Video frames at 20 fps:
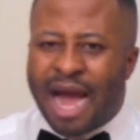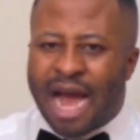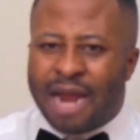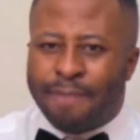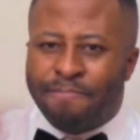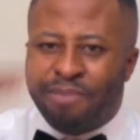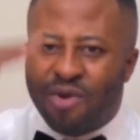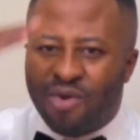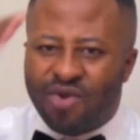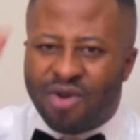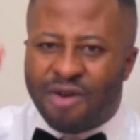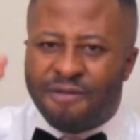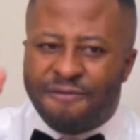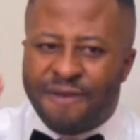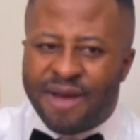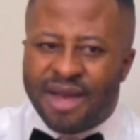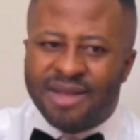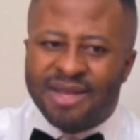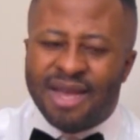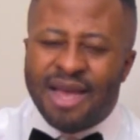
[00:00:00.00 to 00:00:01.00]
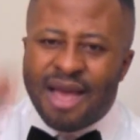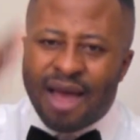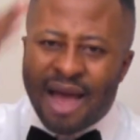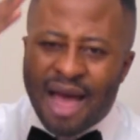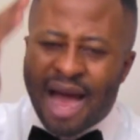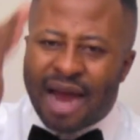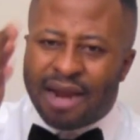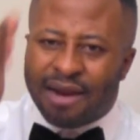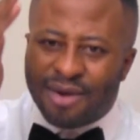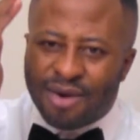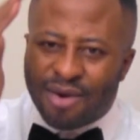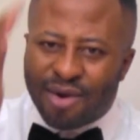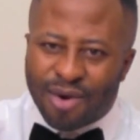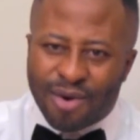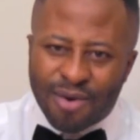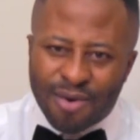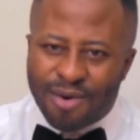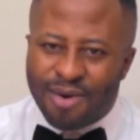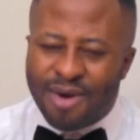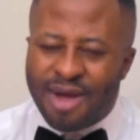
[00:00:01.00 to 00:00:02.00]
and build your faith and
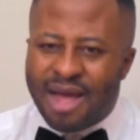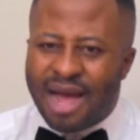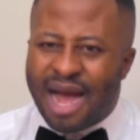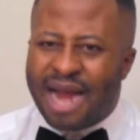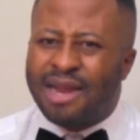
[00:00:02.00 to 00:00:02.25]
grow.